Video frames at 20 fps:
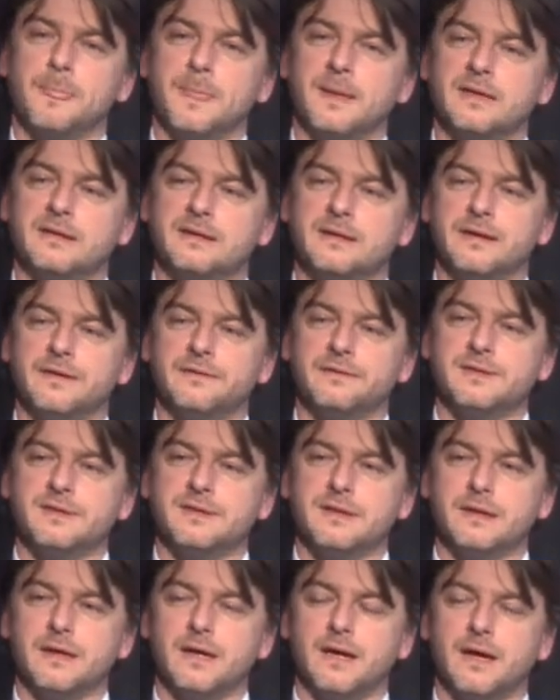it
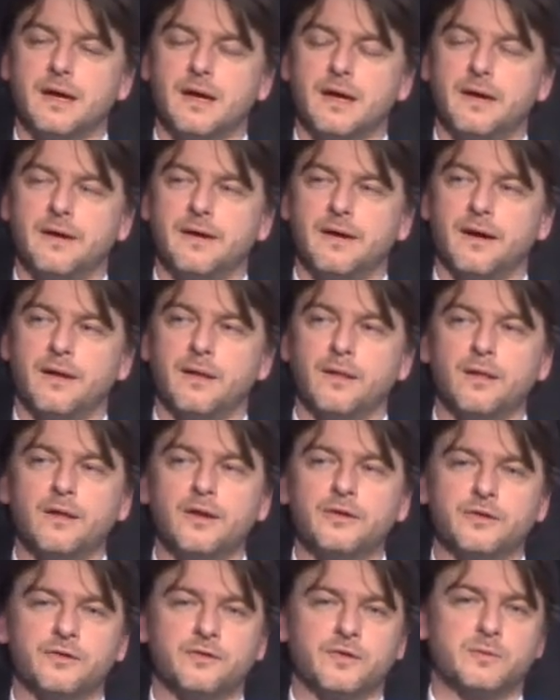gives a
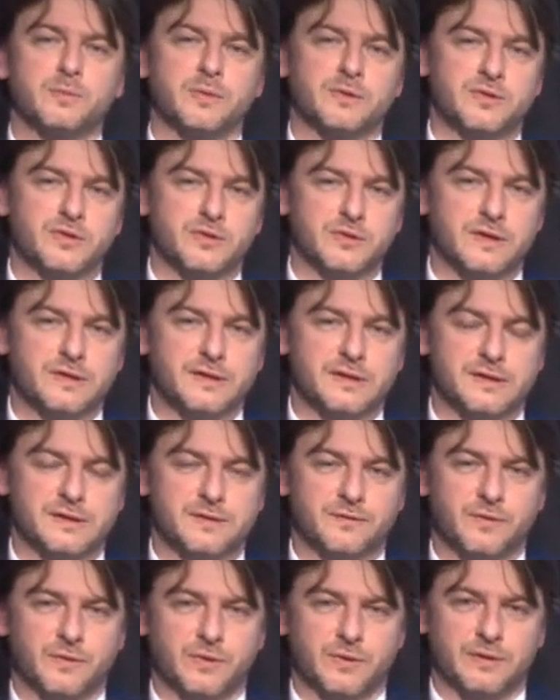lot of opportunities
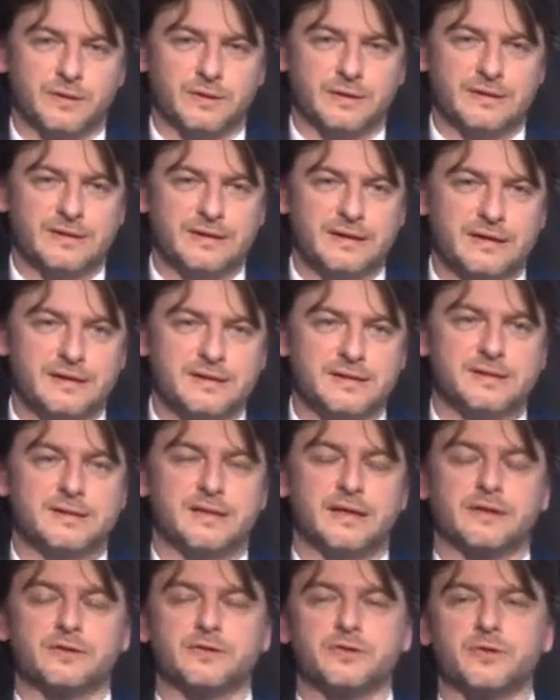for this
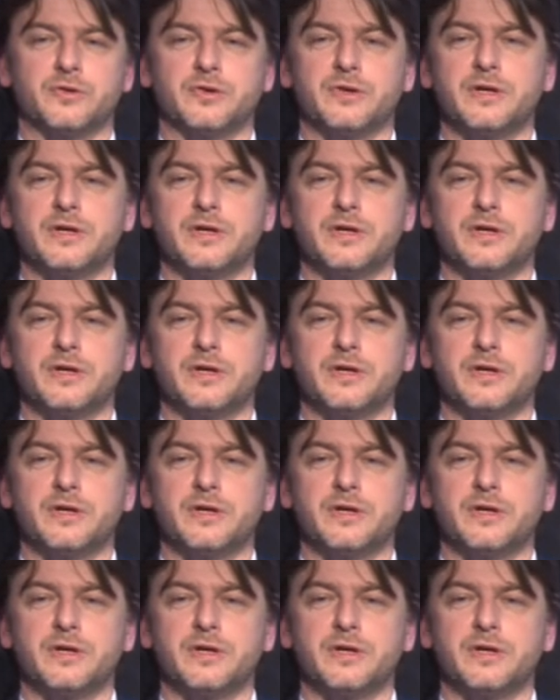sector,